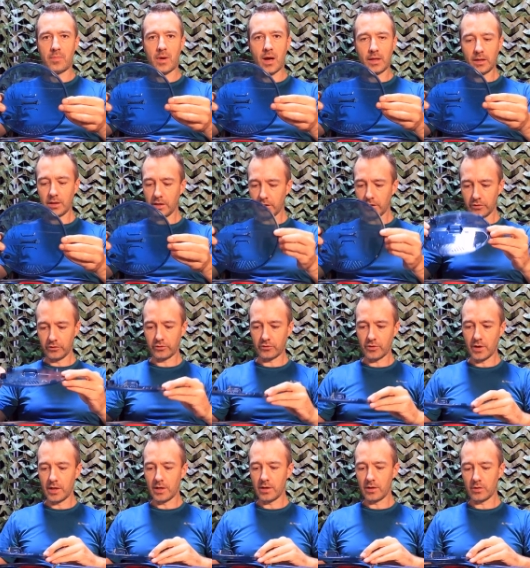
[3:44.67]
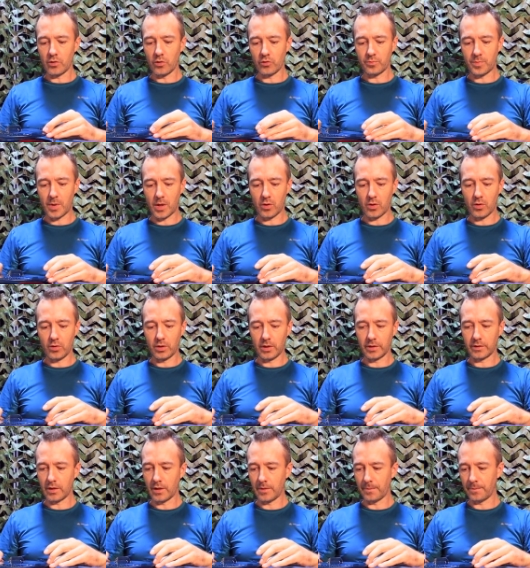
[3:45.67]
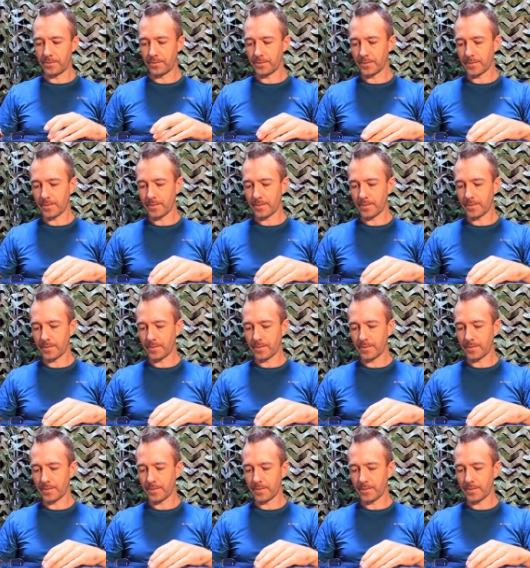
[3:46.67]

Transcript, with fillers: Pan lid and strainer goes back on like that.